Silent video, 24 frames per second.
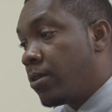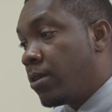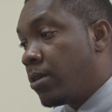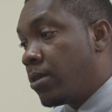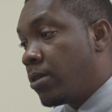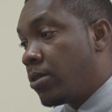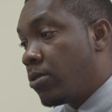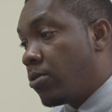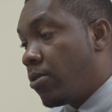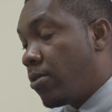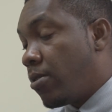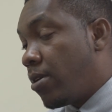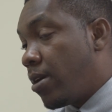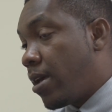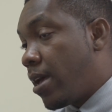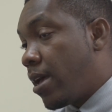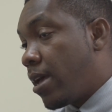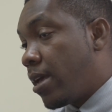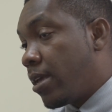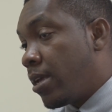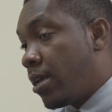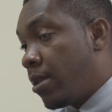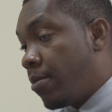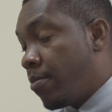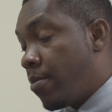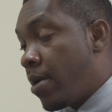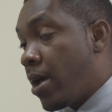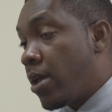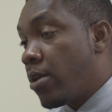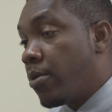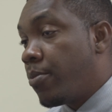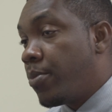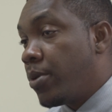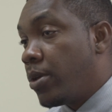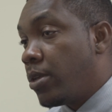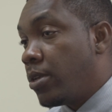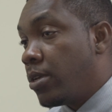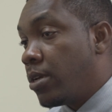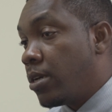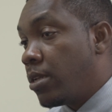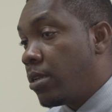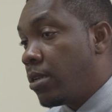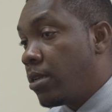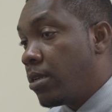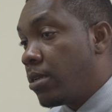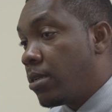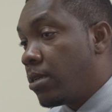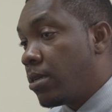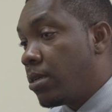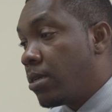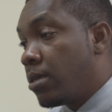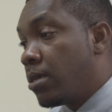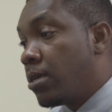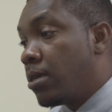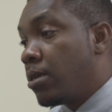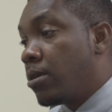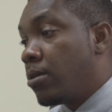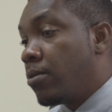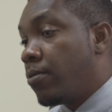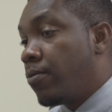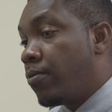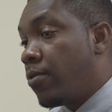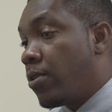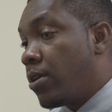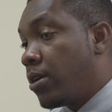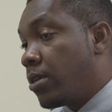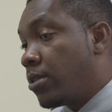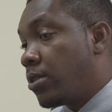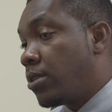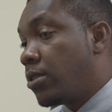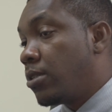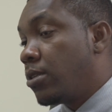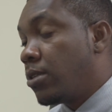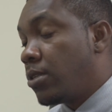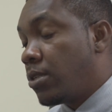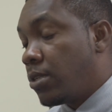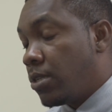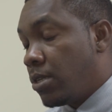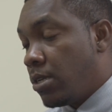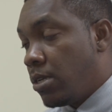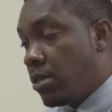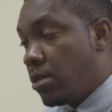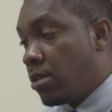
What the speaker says: So, in my opinion, for us to see